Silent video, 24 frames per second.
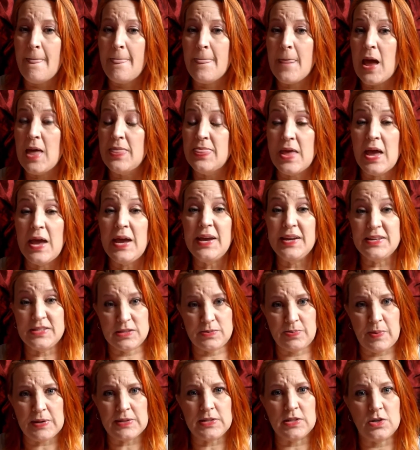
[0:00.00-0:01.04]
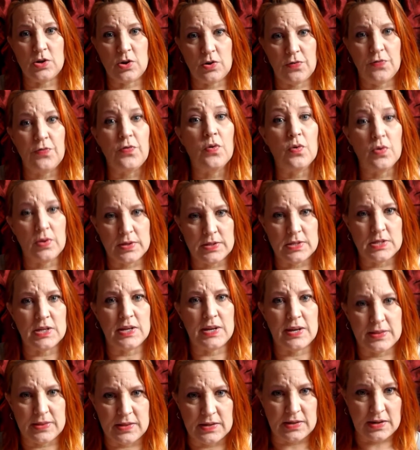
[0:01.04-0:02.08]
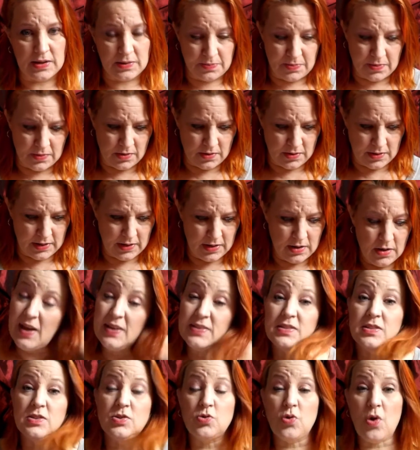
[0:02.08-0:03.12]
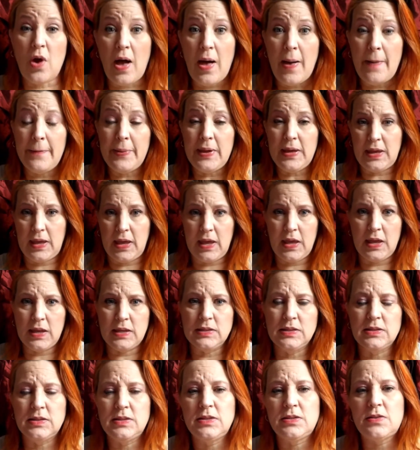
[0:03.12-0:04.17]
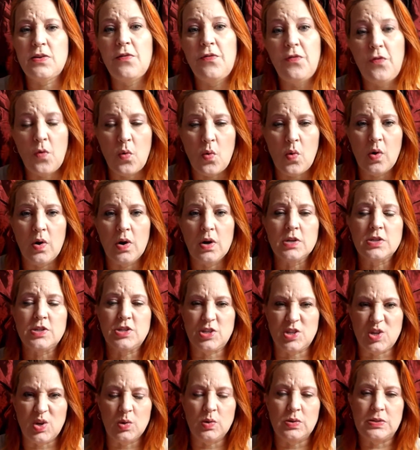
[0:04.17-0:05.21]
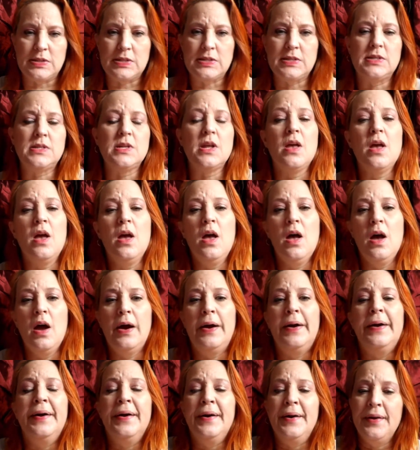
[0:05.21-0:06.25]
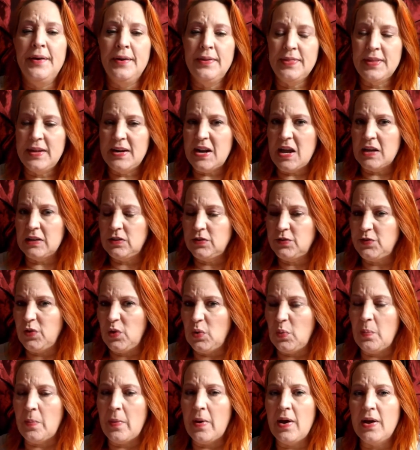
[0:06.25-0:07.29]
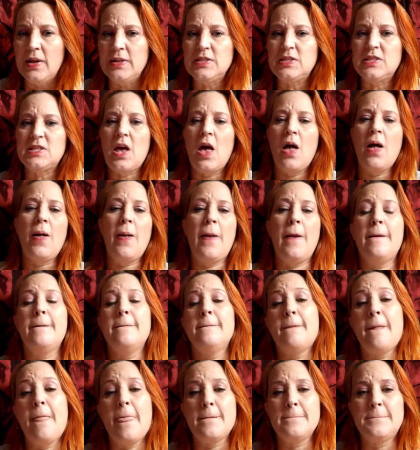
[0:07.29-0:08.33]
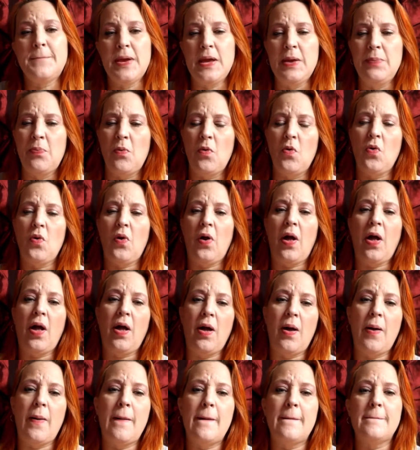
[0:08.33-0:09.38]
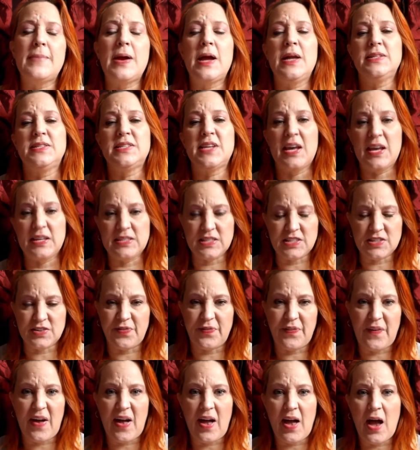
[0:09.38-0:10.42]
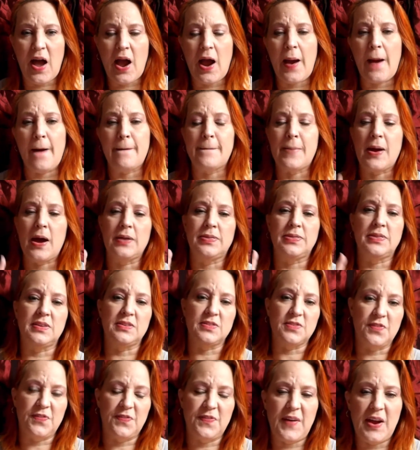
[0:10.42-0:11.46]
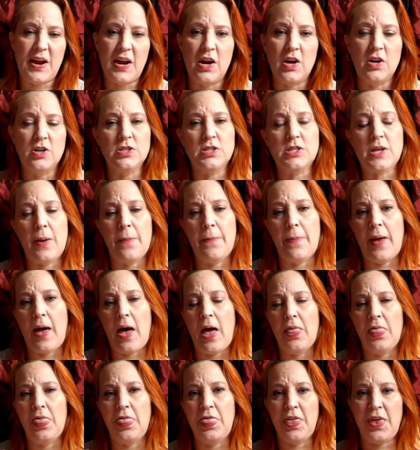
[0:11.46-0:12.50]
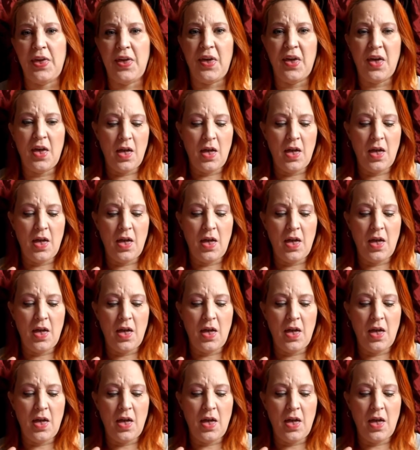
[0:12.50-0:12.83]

and they expected her fully to get the death penalty. As the trial begins for Susan, the next few months, people come and testify about these affairs, about the